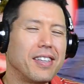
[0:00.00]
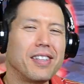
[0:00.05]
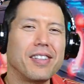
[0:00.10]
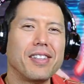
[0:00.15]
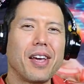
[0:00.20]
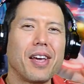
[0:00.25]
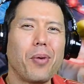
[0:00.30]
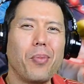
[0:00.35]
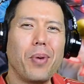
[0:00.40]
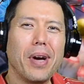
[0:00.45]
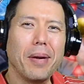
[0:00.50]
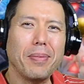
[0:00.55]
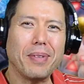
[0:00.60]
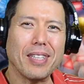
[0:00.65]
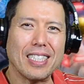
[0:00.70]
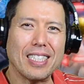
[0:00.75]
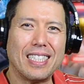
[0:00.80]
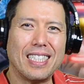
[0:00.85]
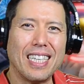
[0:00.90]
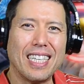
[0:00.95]
they went up to
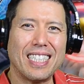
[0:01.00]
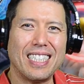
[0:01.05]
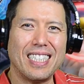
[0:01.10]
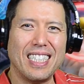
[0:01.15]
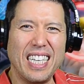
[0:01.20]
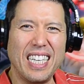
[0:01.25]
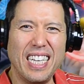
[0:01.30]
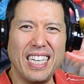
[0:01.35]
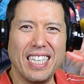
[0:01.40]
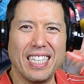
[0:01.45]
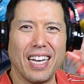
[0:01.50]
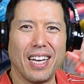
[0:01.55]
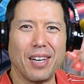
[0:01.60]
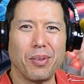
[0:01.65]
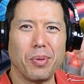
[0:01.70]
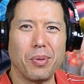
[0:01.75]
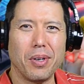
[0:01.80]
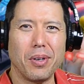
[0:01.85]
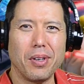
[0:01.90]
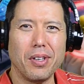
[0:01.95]
16
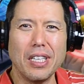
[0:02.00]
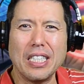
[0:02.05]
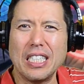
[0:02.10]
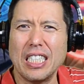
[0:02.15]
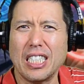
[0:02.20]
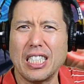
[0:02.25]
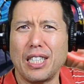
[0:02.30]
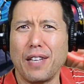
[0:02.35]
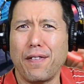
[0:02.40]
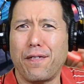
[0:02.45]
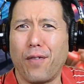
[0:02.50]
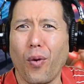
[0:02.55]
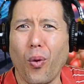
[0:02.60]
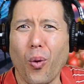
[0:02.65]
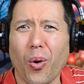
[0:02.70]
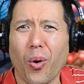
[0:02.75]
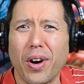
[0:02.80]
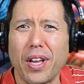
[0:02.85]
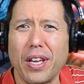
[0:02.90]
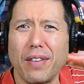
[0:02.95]
at
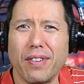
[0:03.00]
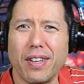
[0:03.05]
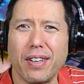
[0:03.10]
64 even,